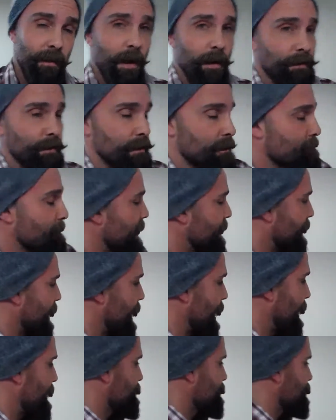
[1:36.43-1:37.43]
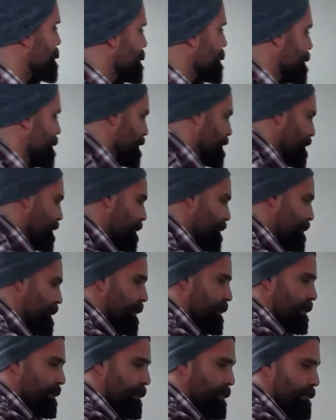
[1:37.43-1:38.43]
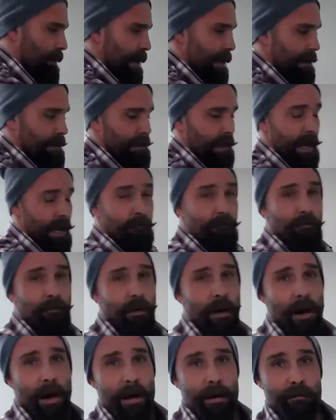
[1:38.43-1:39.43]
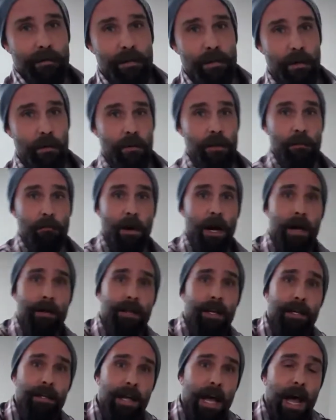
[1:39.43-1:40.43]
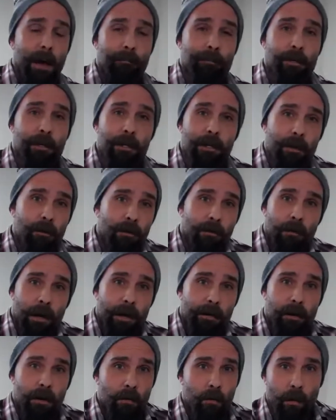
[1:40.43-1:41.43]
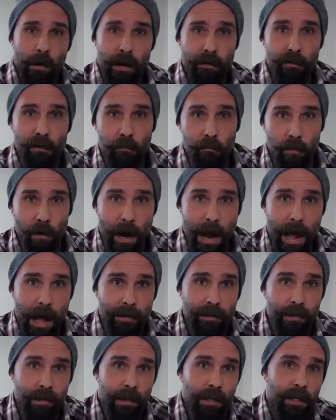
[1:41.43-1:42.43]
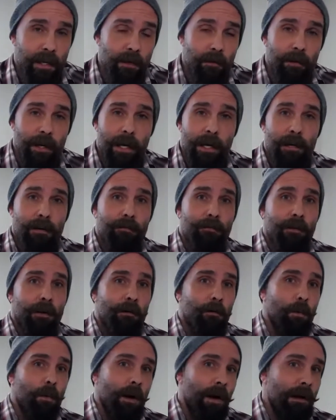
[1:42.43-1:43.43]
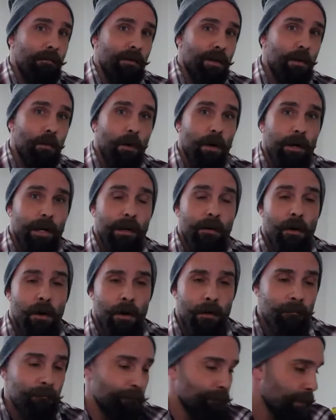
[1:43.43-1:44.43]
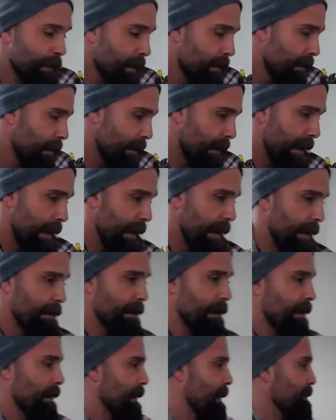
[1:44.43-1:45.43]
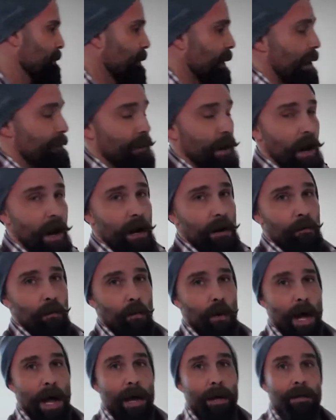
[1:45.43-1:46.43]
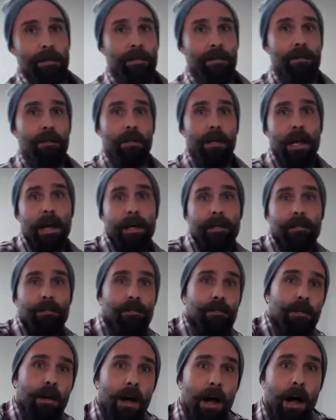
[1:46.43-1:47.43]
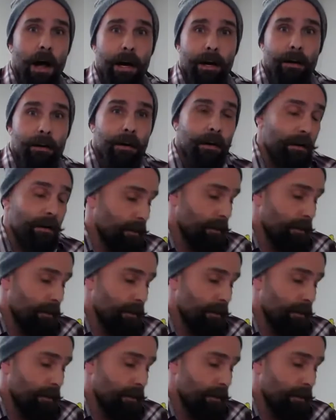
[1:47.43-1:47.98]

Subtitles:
custom-made heads that are threaded to M5. So you buy the adapter, you thread on whatever brass thing you need for whatever you're working on, and you have a hot wax edge iron.